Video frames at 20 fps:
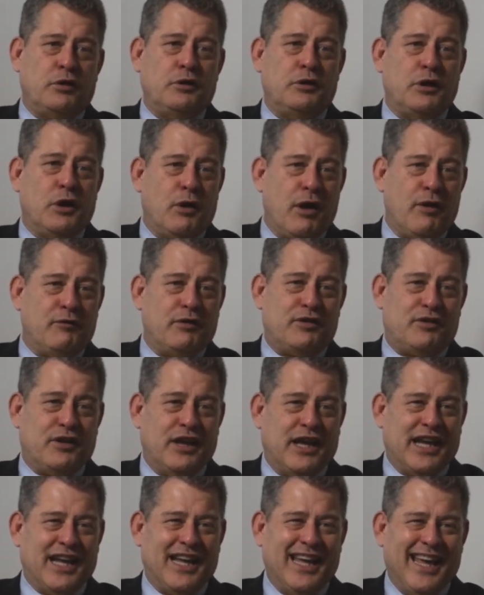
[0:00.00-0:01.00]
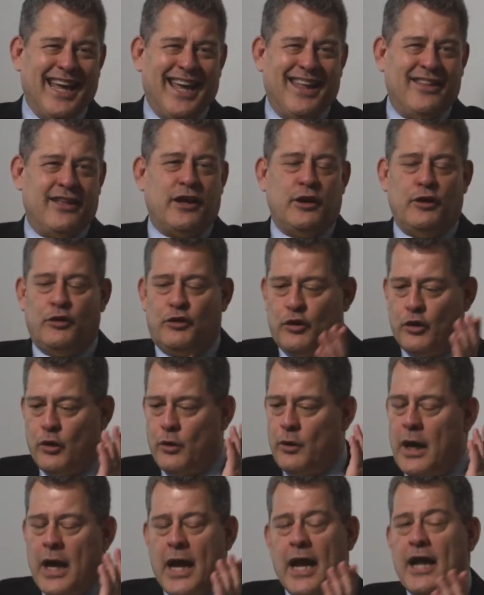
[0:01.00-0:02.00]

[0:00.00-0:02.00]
You know everything that you do.